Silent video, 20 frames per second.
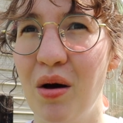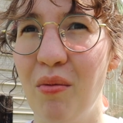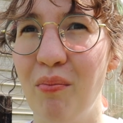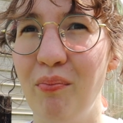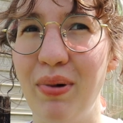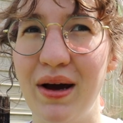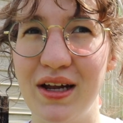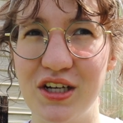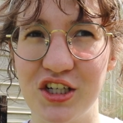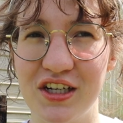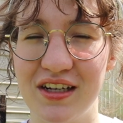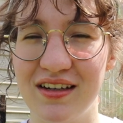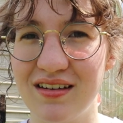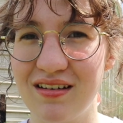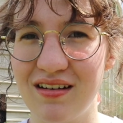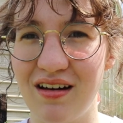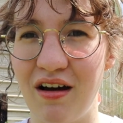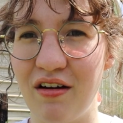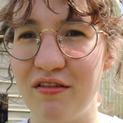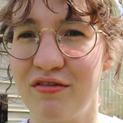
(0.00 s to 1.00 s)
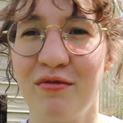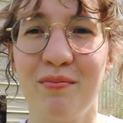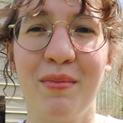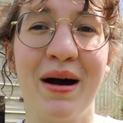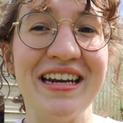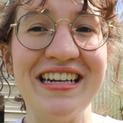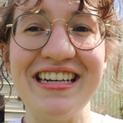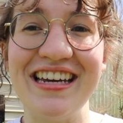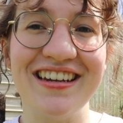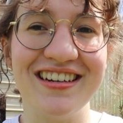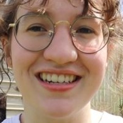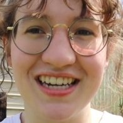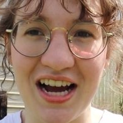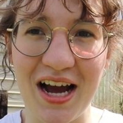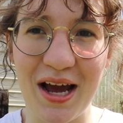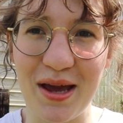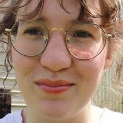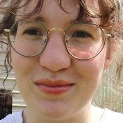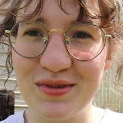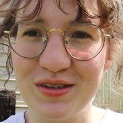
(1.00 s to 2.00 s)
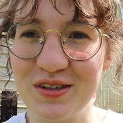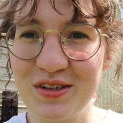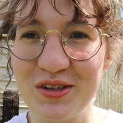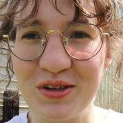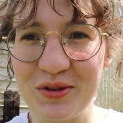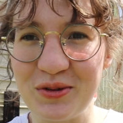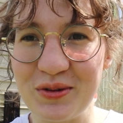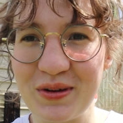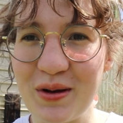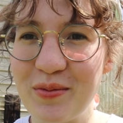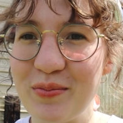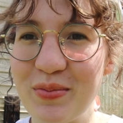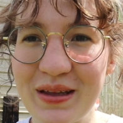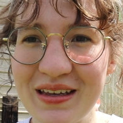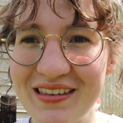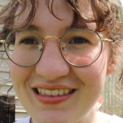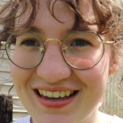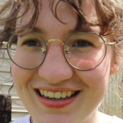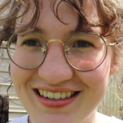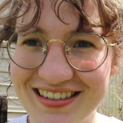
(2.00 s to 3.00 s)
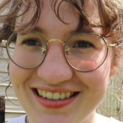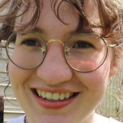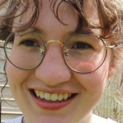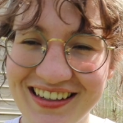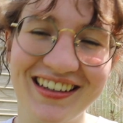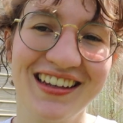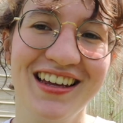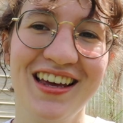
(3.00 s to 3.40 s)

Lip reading: budget of money and time to complete this